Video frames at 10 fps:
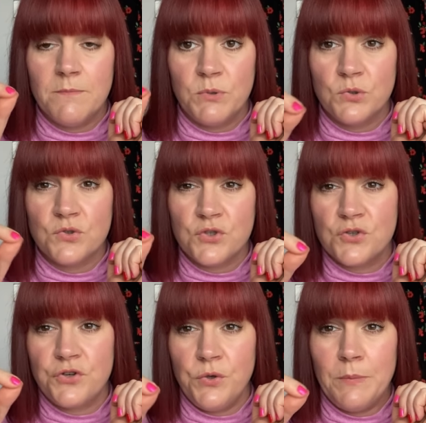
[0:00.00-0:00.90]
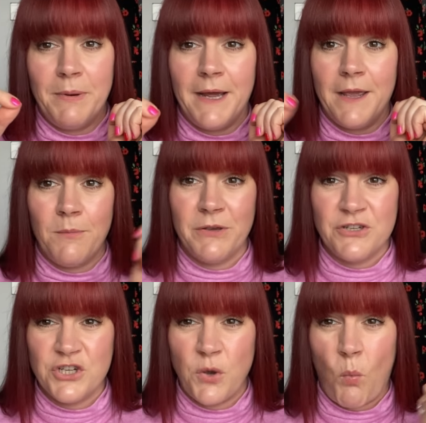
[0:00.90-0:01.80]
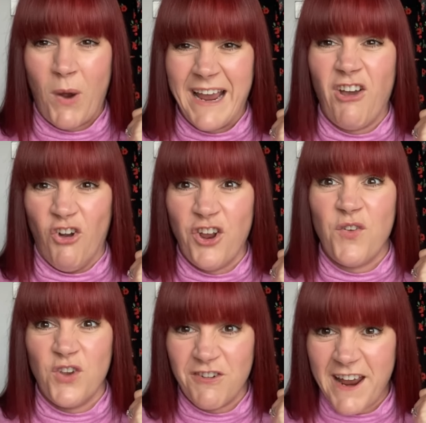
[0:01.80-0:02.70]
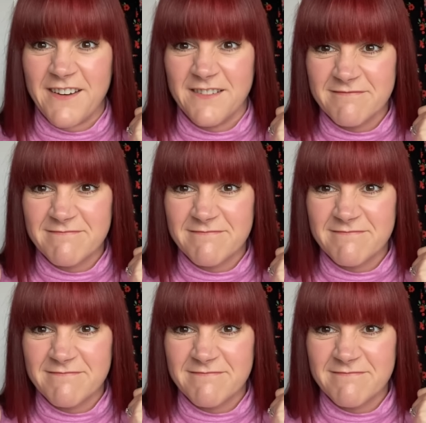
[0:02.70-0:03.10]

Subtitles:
the buttons through the placket because you can wang it on over your head.